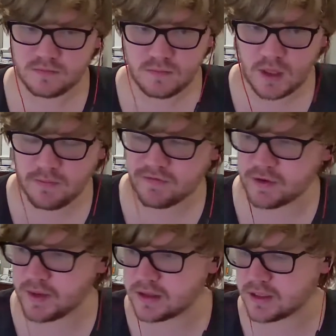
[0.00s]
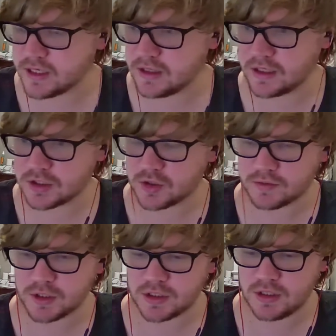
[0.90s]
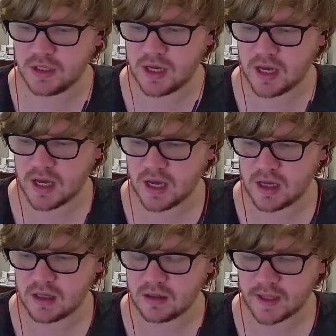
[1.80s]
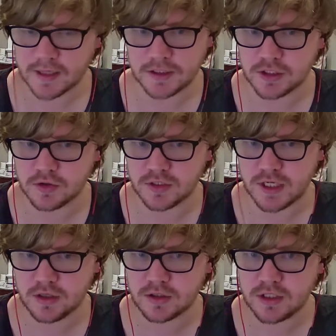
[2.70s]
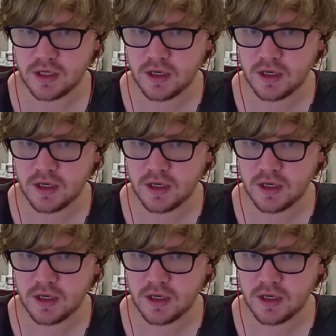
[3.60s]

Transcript: My friend of mine, link in the description, Legacy Crusaders,